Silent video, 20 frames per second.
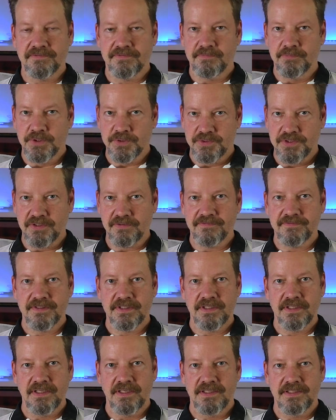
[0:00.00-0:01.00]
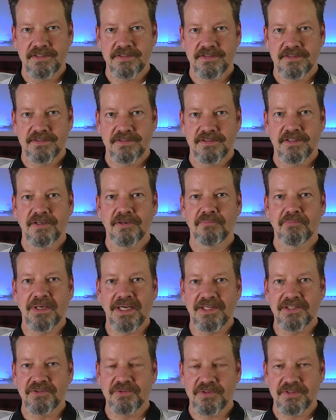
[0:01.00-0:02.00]
Most often it is a
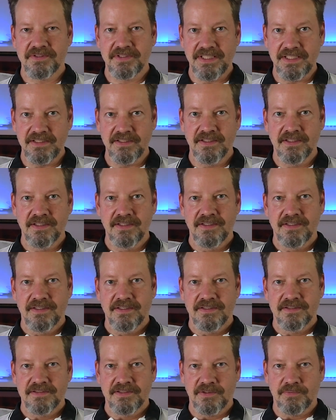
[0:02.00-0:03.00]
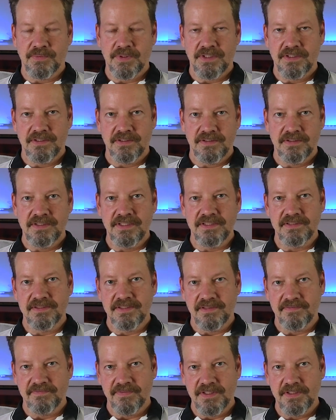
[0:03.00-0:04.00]
manual thing. Someone did
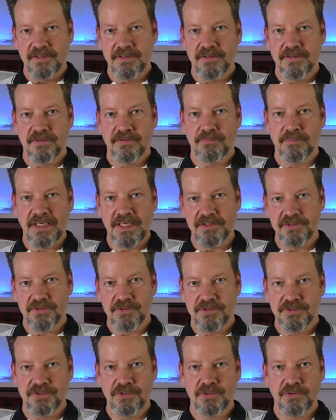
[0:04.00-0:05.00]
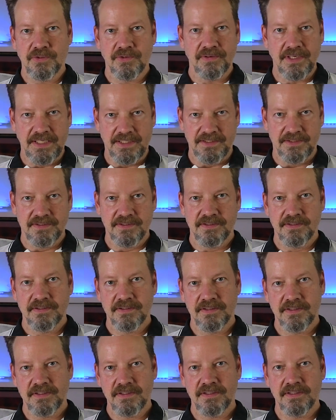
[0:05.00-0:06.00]
something manual to correct,
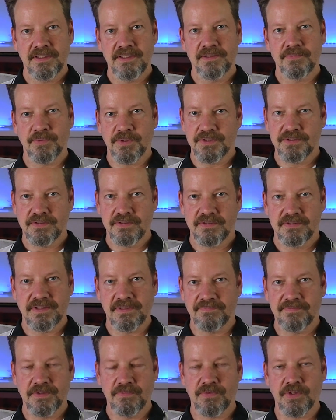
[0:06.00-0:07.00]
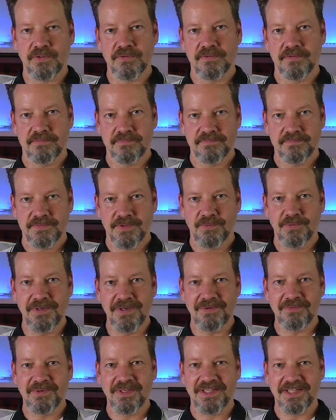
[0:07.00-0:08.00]
and it was something wrong
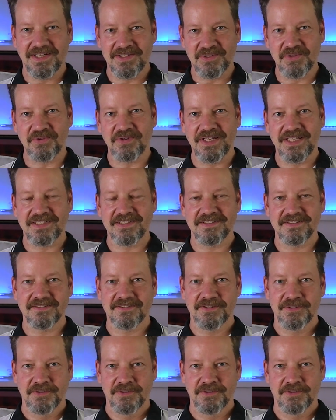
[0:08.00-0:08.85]
with that correction.